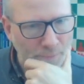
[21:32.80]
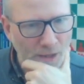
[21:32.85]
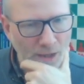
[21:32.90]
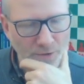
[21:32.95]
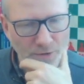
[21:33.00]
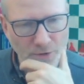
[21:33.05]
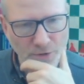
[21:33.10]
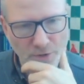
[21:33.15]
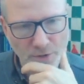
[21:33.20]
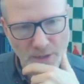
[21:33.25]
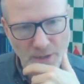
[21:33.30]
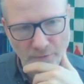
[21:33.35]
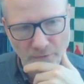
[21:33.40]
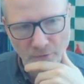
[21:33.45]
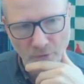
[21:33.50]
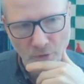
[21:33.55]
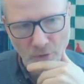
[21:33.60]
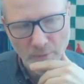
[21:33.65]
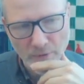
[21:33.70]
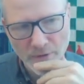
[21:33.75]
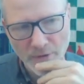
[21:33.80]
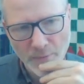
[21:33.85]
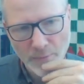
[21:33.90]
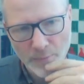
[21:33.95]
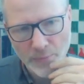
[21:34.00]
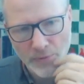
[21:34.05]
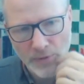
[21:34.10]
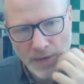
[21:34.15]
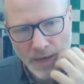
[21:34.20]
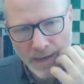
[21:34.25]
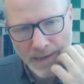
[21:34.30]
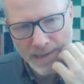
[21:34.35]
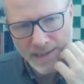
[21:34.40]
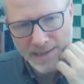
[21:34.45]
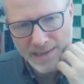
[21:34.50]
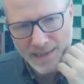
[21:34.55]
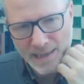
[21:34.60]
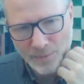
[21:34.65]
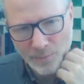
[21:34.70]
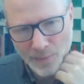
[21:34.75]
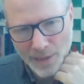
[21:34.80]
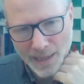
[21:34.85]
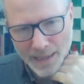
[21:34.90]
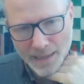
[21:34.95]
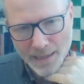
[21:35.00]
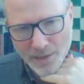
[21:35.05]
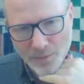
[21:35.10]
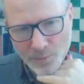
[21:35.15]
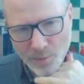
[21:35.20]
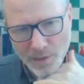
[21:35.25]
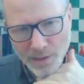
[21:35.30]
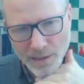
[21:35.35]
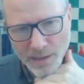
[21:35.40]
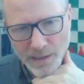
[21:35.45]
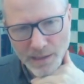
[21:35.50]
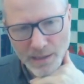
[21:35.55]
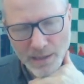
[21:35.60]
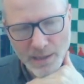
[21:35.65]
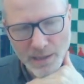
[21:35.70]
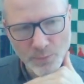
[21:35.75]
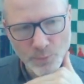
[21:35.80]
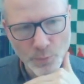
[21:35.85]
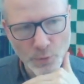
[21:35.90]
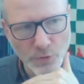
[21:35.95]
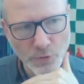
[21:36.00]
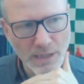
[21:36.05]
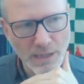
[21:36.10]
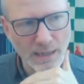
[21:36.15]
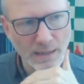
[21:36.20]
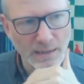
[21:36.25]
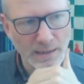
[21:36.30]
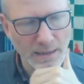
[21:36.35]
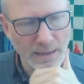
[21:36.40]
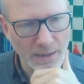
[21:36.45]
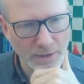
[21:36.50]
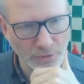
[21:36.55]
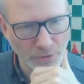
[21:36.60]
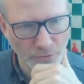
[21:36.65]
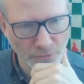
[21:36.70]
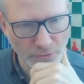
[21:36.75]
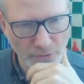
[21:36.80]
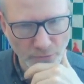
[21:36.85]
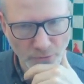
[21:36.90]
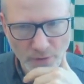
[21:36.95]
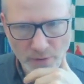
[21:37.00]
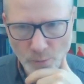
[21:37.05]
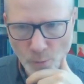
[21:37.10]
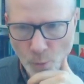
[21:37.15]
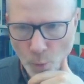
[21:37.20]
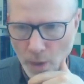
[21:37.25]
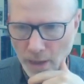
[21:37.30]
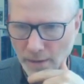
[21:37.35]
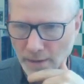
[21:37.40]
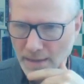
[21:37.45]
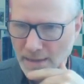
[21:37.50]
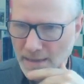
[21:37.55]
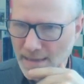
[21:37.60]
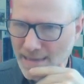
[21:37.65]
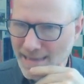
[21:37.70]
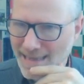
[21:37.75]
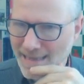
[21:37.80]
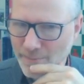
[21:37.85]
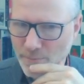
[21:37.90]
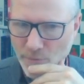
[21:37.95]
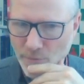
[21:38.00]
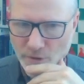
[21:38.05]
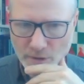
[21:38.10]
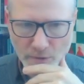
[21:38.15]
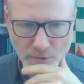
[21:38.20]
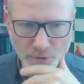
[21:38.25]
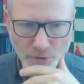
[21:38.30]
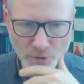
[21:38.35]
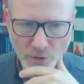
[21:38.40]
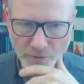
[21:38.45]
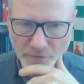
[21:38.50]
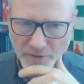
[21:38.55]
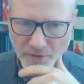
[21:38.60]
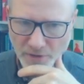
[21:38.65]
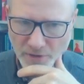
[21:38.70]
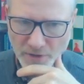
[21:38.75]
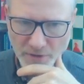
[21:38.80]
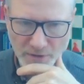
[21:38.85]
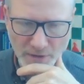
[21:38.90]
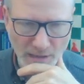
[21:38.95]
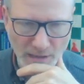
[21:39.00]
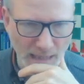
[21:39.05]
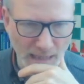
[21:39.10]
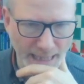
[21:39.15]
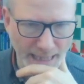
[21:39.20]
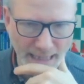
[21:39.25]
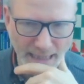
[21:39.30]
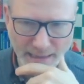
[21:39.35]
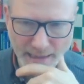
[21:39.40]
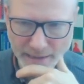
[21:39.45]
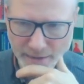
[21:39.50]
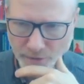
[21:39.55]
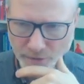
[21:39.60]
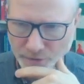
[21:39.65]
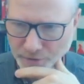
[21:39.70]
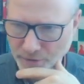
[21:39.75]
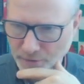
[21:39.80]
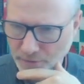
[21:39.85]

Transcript: to c4, but the price that black is playing is putting a knight on the rim where it is dim, so Stockfish doesn't like it. I also